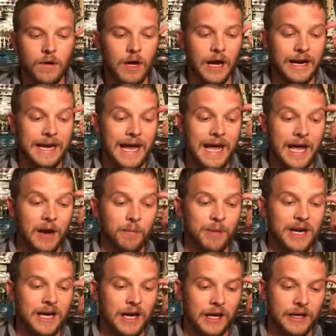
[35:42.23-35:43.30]
Again,
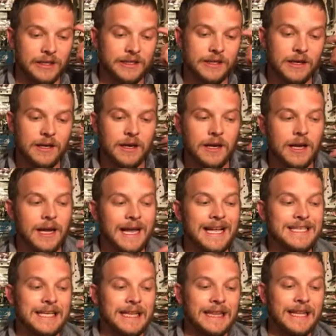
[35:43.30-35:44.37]
because
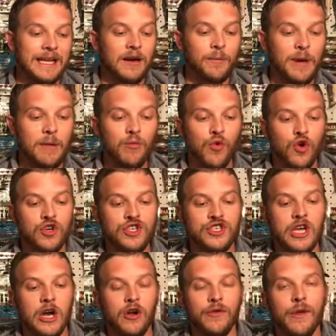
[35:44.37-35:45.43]
it's a little bit more
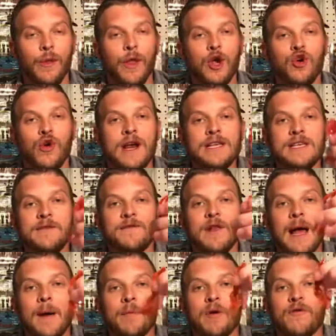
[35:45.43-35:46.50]
subtle than the Crazy
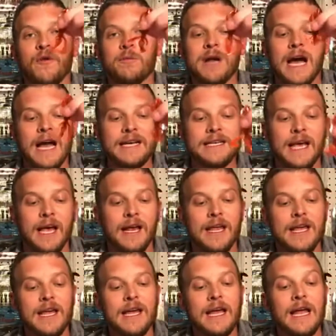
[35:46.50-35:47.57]
Flapper from Kitech.
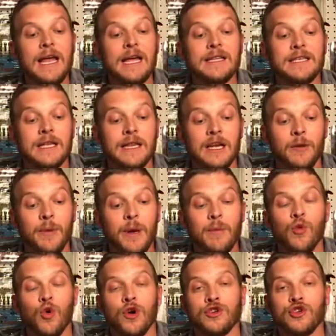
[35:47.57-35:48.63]
It's a little bit
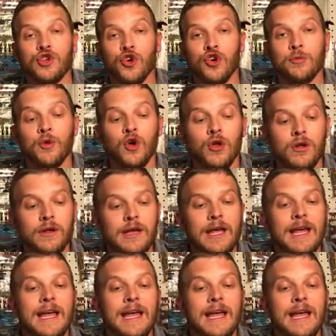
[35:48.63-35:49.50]
more durable.